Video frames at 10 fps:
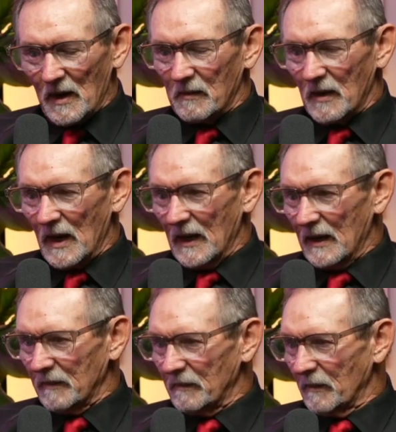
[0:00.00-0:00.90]

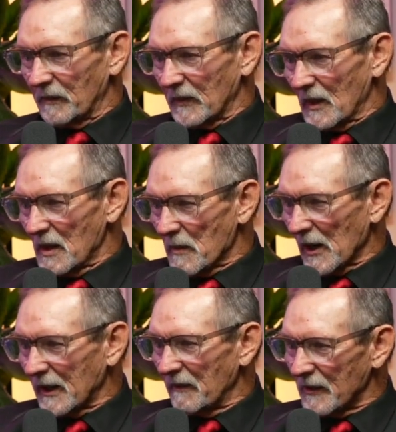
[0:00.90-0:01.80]
the
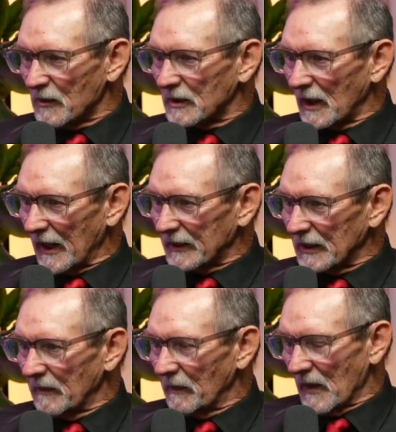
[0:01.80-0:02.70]
American Veterans
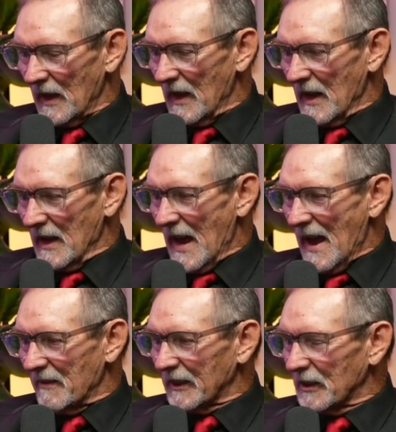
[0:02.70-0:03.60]
Collection
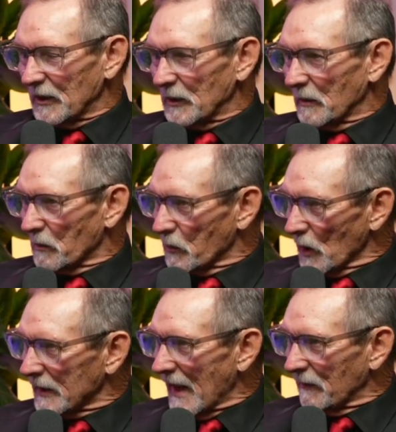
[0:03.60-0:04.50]
having to
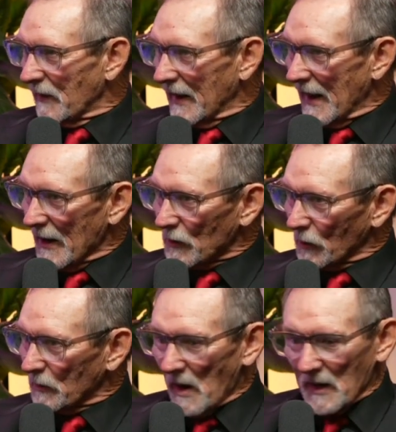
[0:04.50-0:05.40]
brunt that financial
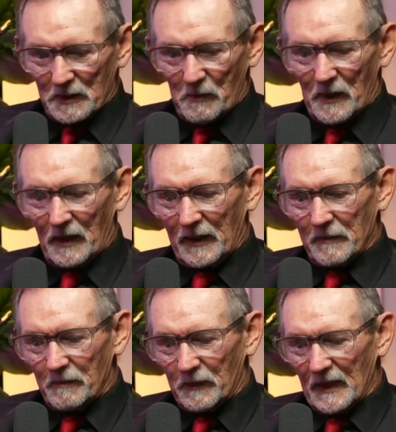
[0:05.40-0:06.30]

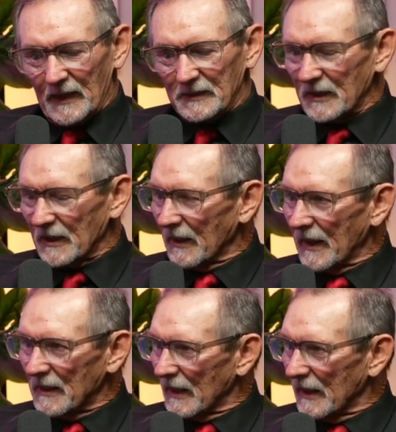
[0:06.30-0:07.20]
responsibility. Is there
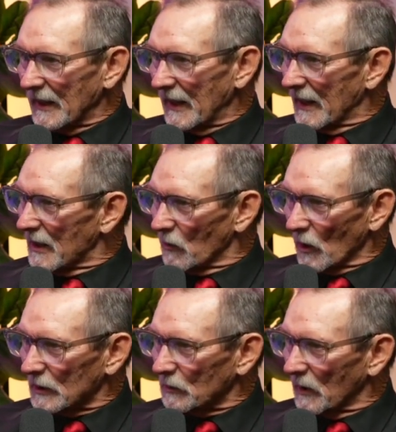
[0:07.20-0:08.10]
anything in the
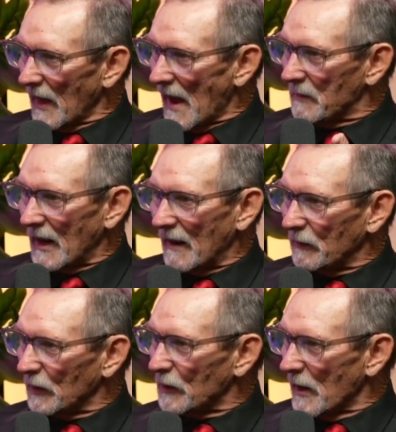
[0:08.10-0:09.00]
works with Habitat
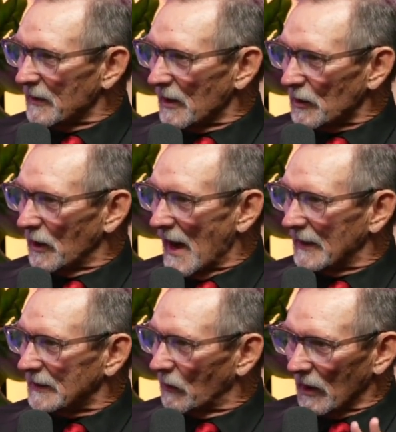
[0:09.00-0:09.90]
for Transitional
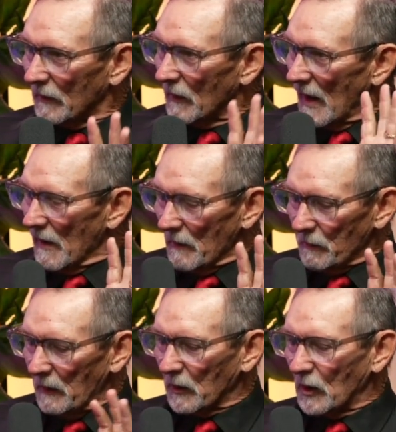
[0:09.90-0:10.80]
Housing where
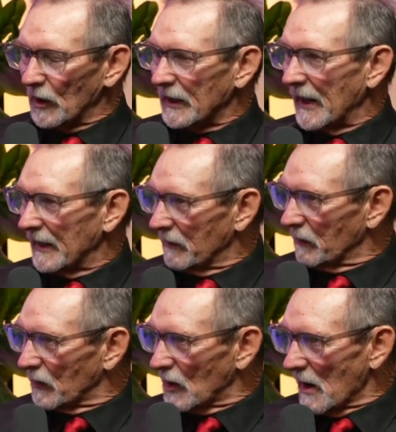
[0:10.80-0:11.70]
people could get
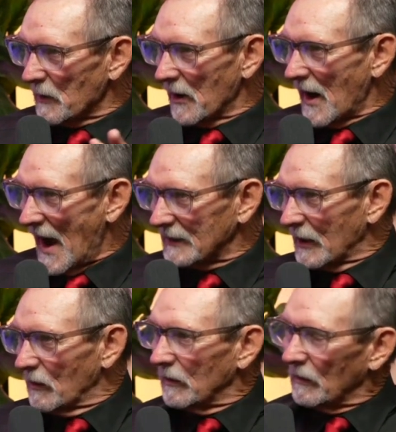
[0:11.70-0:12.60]
temporary
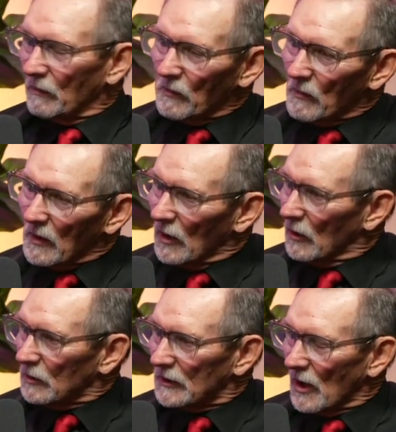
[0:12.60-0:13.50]
housing,
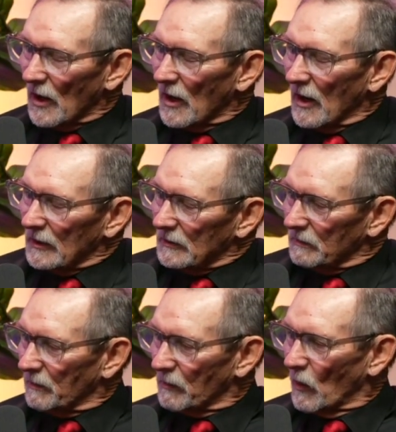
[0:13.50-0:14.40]
just
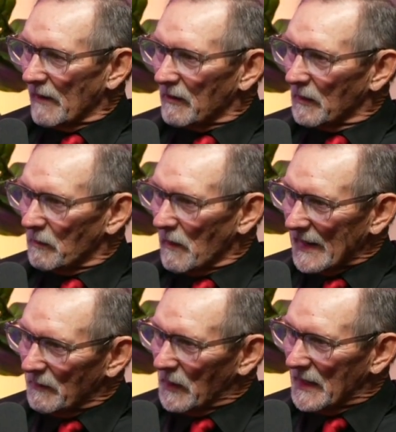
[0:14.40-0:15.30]
whenever it
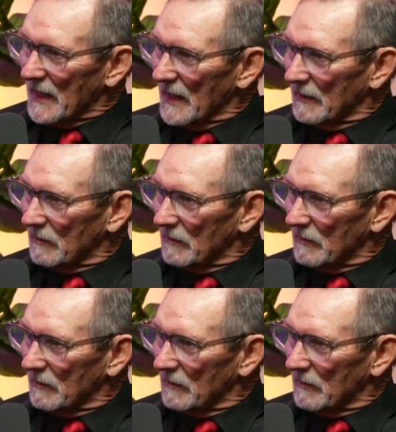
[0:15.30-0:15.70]
might be needed?